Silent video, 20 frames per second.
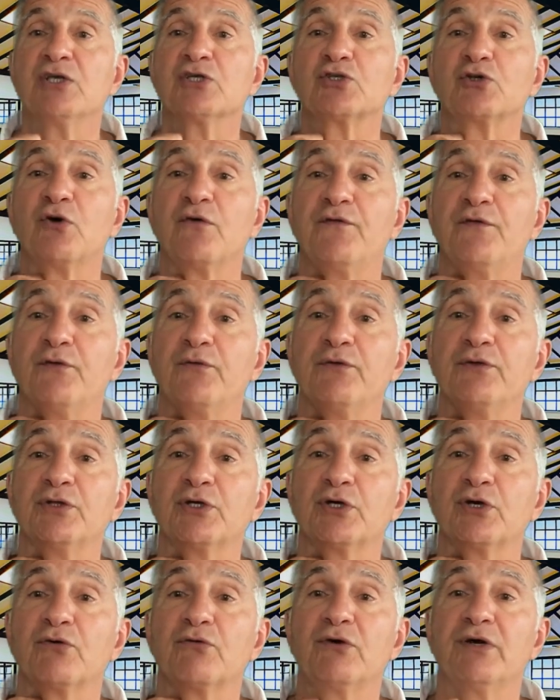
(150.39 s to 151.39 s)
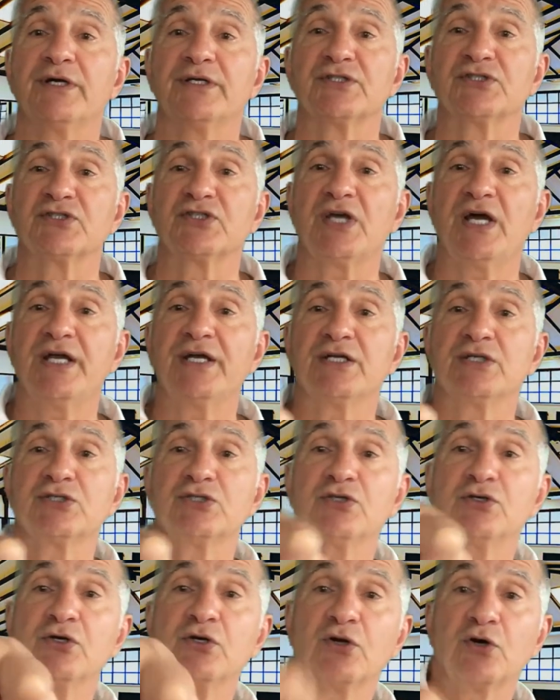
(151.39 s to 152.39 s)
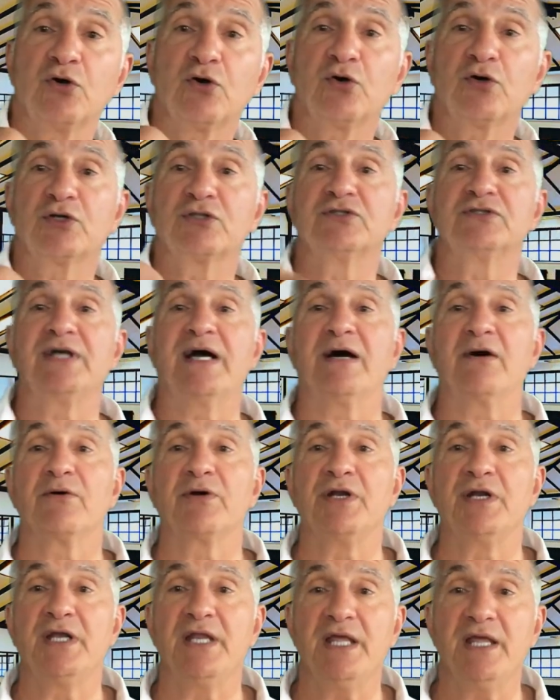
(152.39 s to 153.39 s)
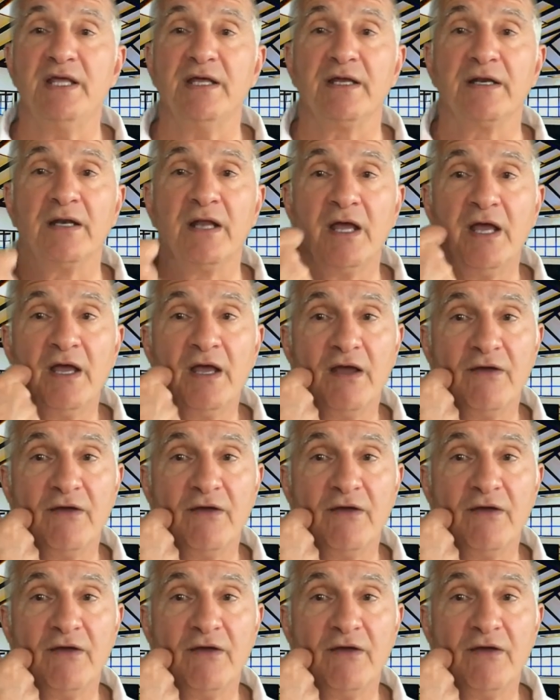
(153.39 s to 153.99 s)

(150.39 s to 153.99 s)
So if you're in the carotid sinus, you're going to hook down and in.